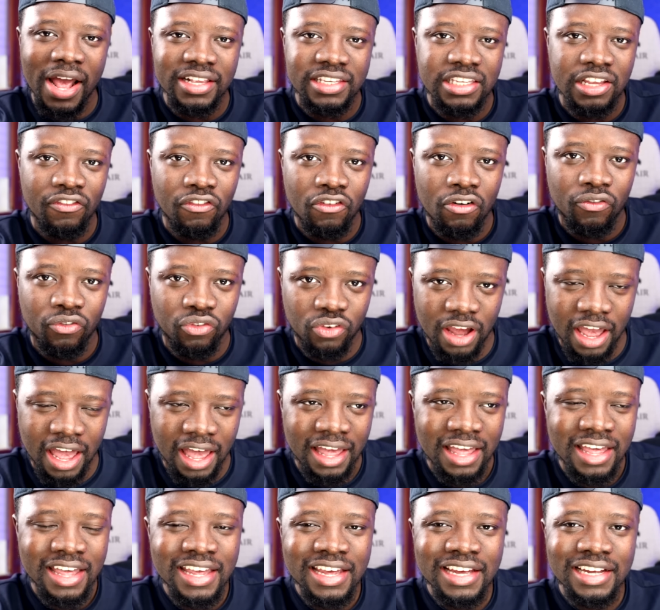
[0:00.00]
as a
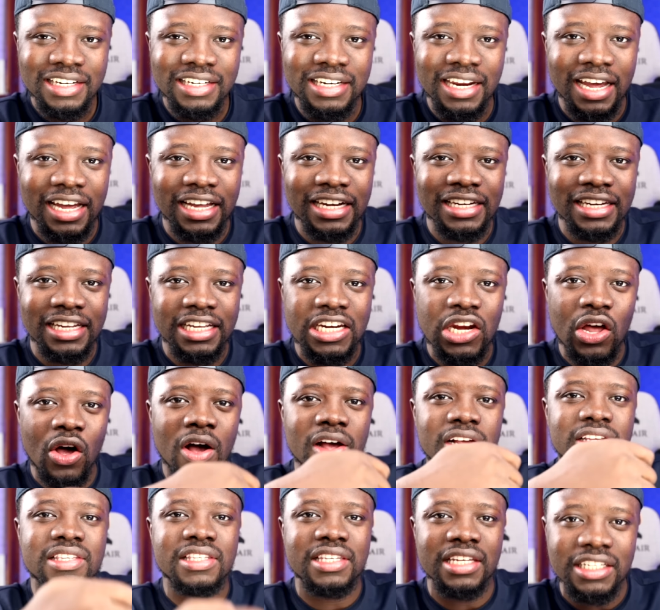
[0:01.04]
fofra. They need
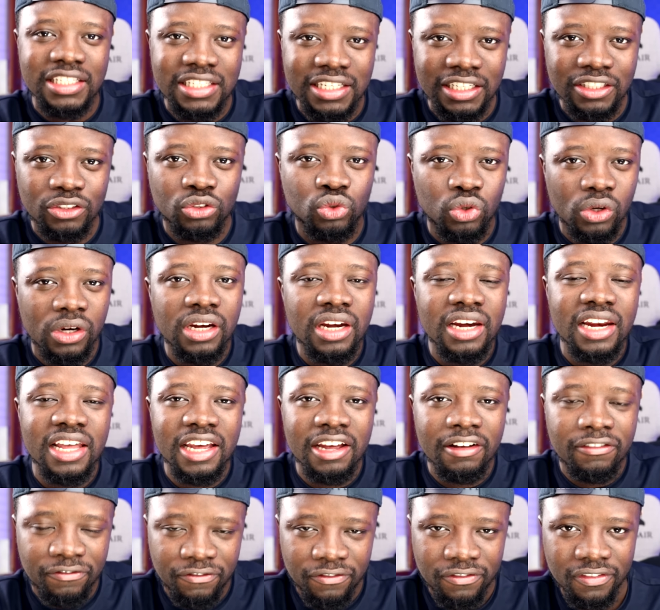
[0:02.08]
oxygen to
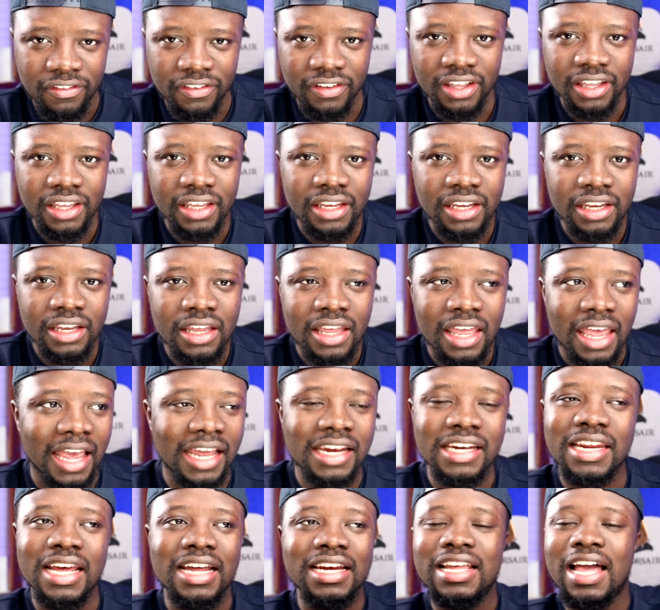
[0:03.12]
live.
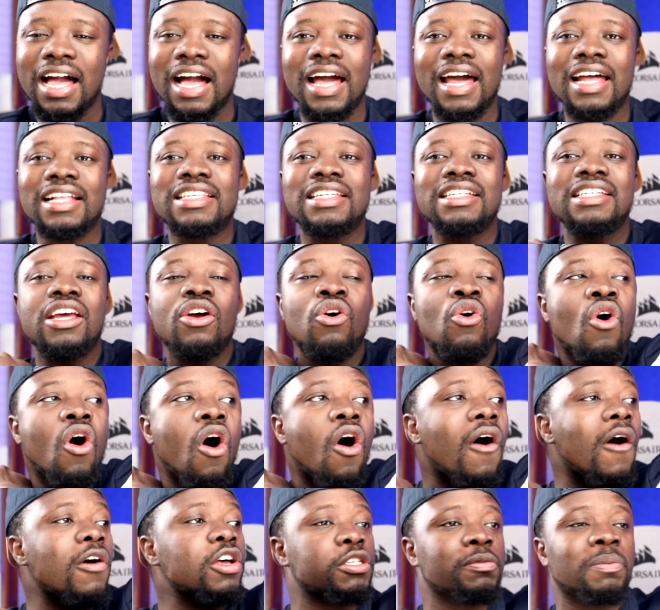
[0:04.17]
And then you cut the
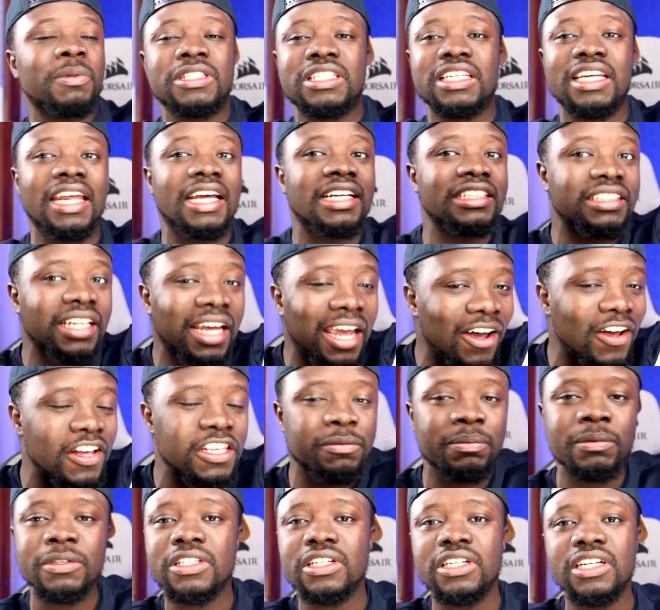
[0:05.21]
whole hospital, the entire
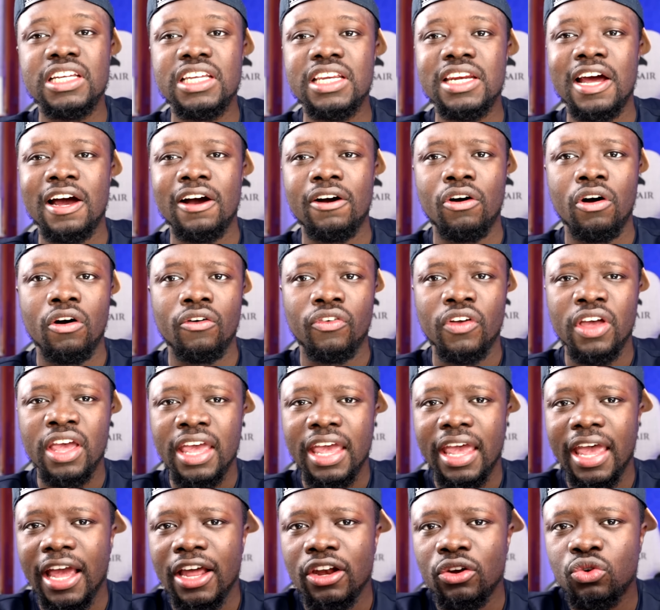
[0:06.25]
hospital in that off,
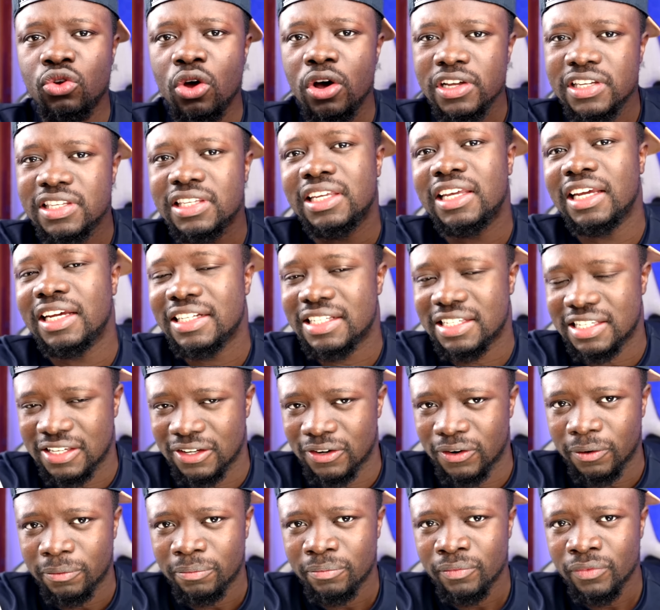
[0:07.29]
and those kids
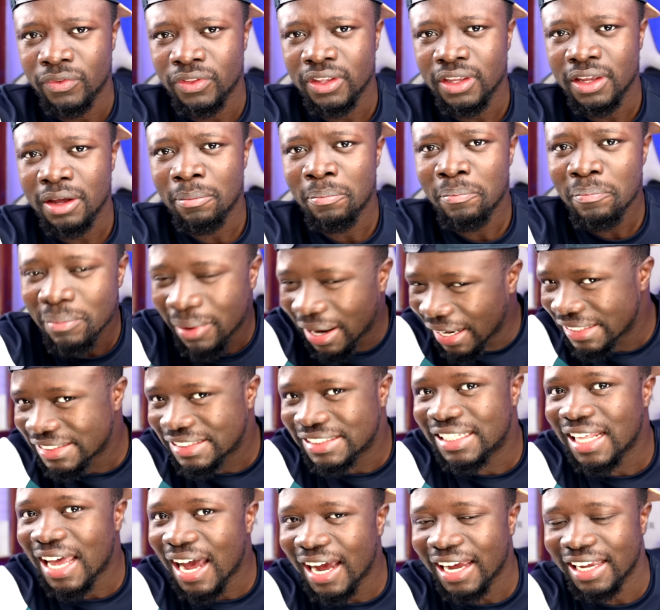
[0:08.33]
no,
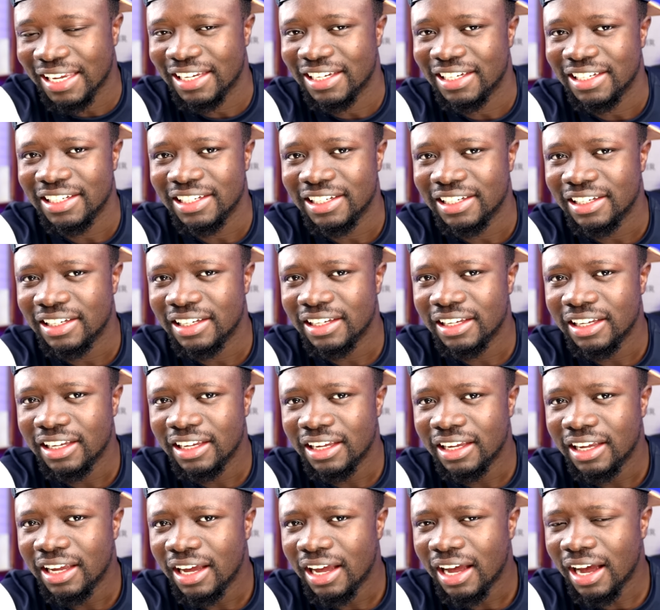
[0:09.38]
might die.
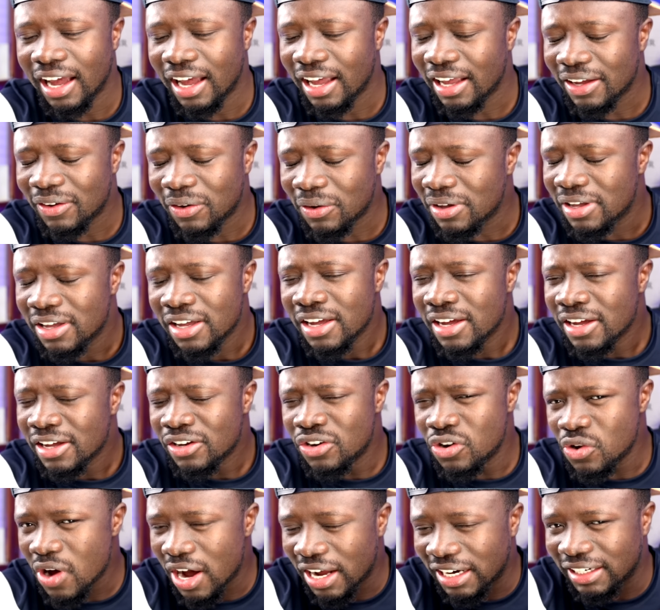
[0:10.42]
Do
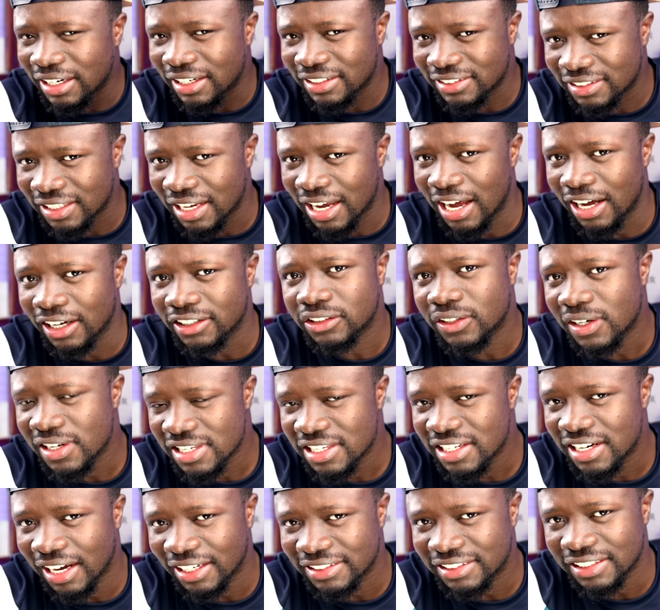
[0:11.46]
you understand how
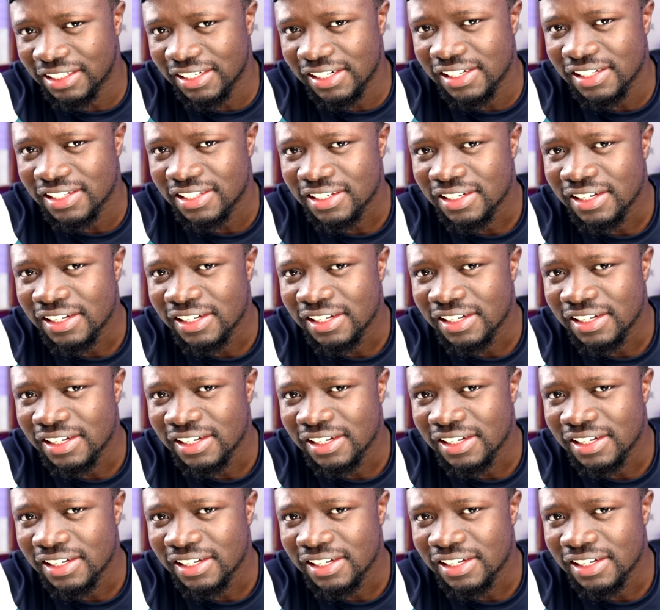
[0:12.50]
crazy that thing is?